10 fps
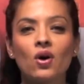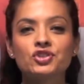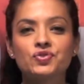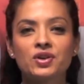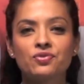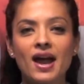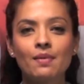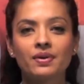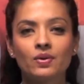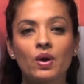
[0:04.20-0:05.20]
Wall Street
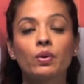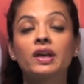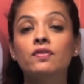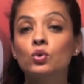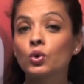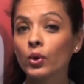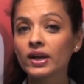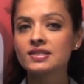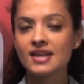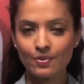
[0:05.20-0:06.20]
Wrap, where we'll give you a
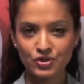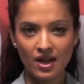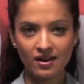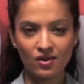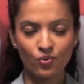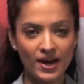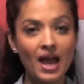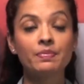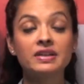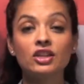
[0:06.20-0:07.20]
quick snapshot of what
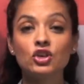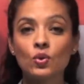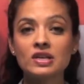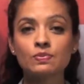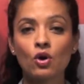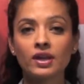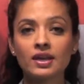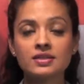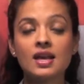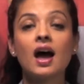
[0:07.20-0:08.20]
happened in the U.S.
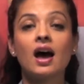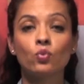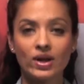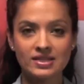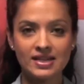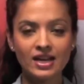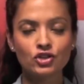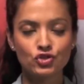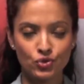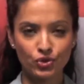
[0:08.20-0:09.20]
markets on
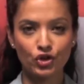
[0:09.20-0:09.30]
Wednesday, June